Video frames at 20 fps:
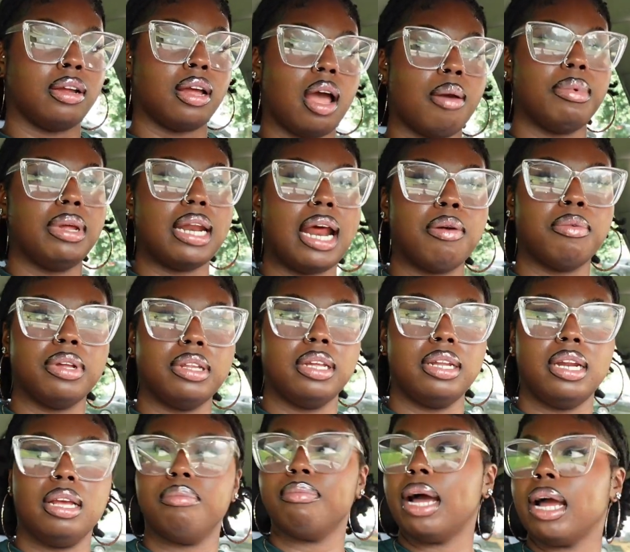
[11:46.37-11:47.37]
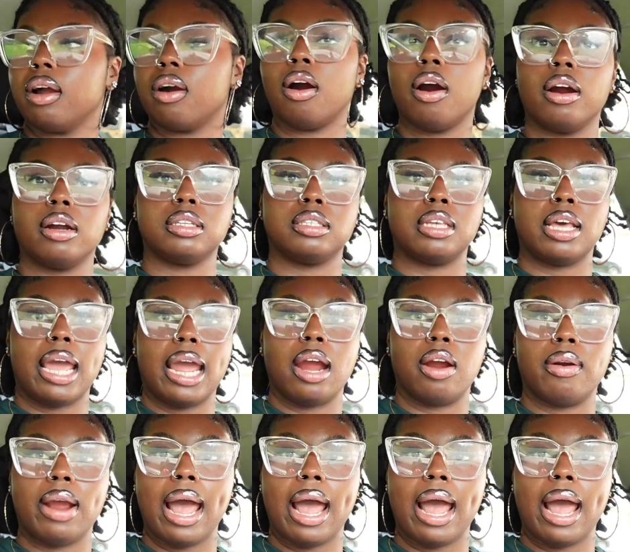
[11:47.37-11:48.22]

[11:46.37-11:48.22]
I mean, I really need my car to air